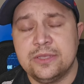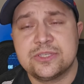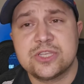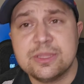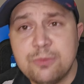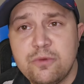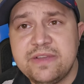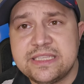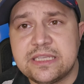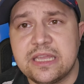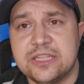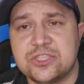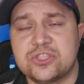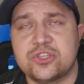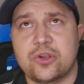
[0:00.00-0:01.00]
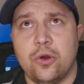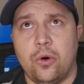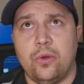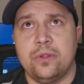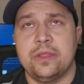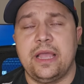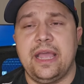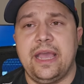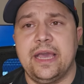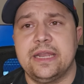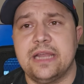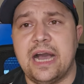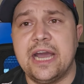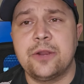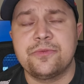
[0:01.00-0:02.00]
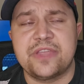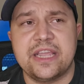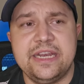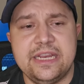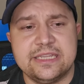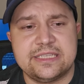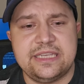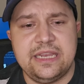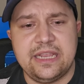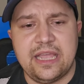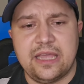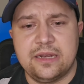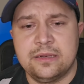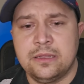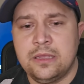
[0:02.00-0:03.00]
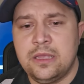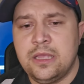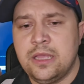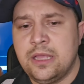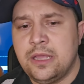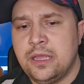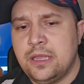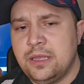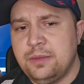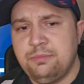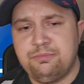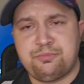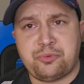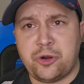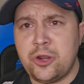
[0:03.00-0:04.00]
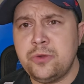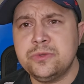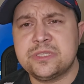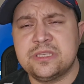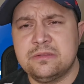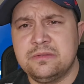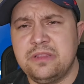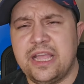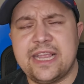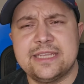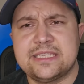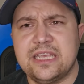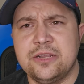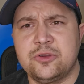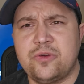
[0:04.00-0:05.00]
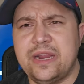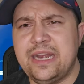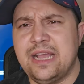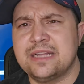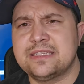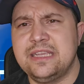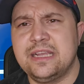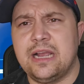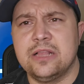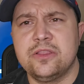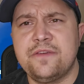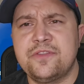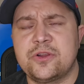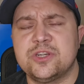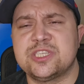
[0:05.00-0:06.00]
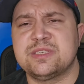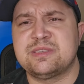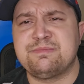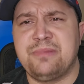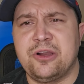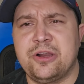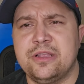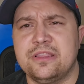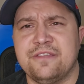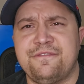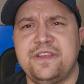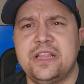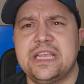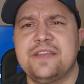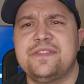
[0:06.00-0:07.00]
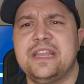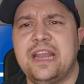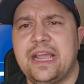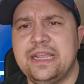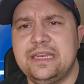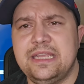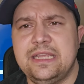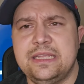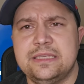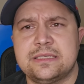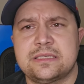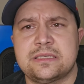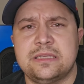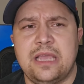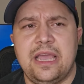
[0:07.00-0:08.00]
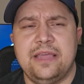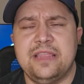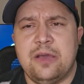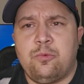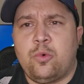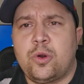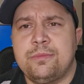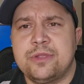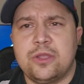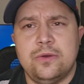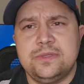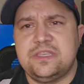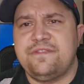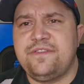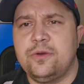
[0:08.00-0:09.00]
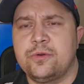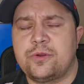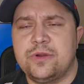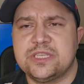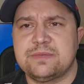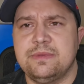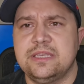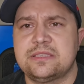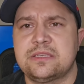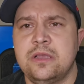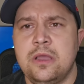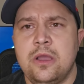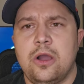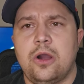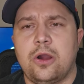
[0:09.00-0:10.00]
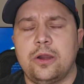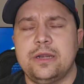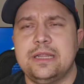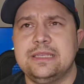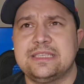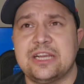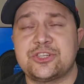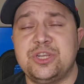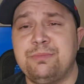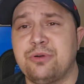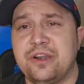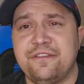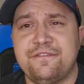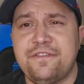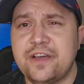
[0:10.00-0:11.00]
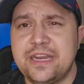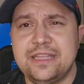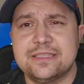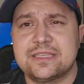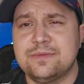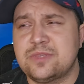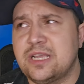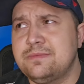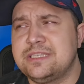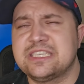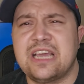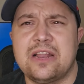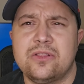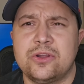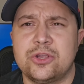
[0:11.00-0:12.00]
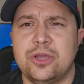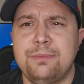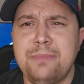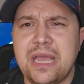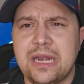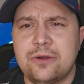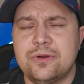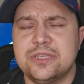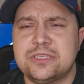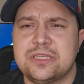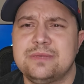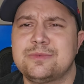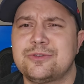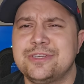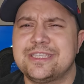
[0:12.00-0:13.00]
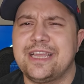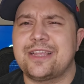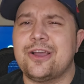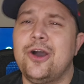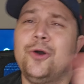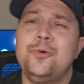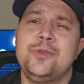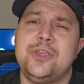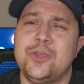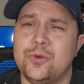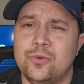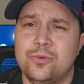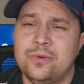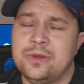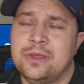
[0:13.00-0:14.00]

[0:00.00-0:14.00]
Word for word: So the movie did its goal, and I don't think I need to see it again. Pros, like I said, great acting. I love the Christmas spirit, the feeling of the nineties, and that warm and cozy feel of Christmas. Art is actually pretty funny, and sometimes he's got a lot of good mannerisms, or he's like, oh, you.